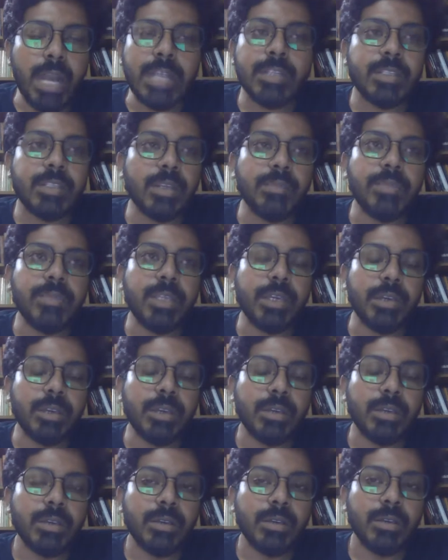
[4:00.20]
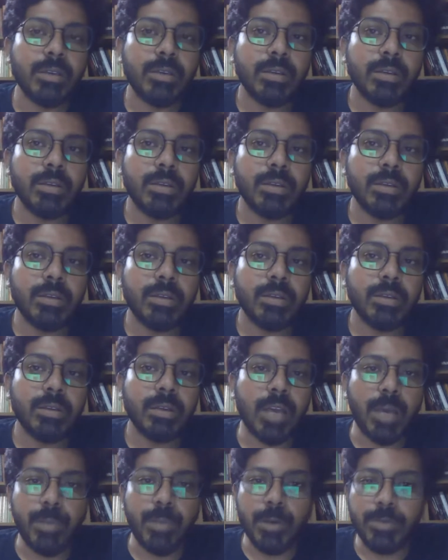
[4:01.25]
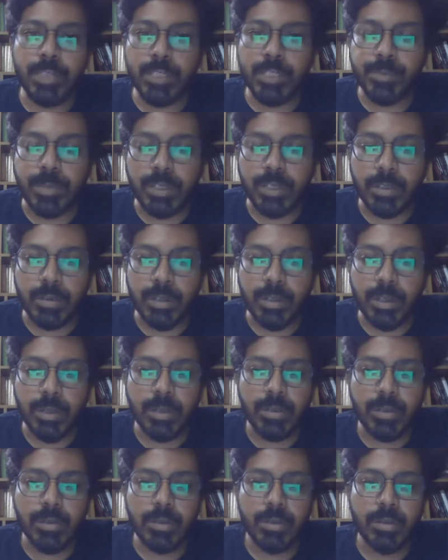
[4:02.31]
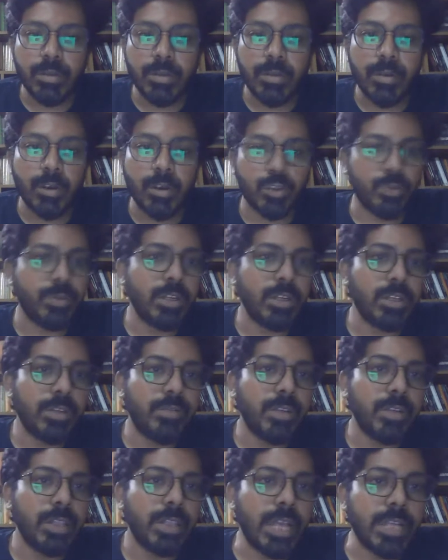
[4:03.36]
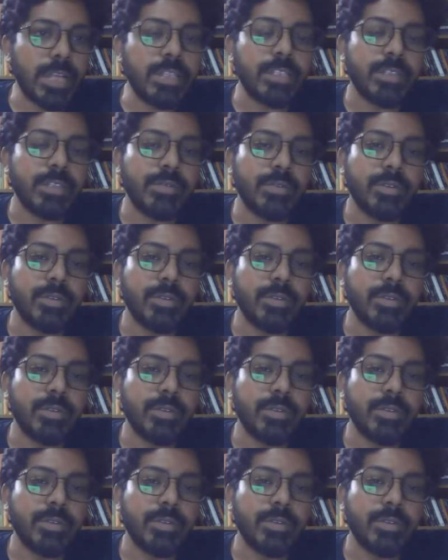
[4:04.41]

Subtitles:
something about this particular autobiographical narrative,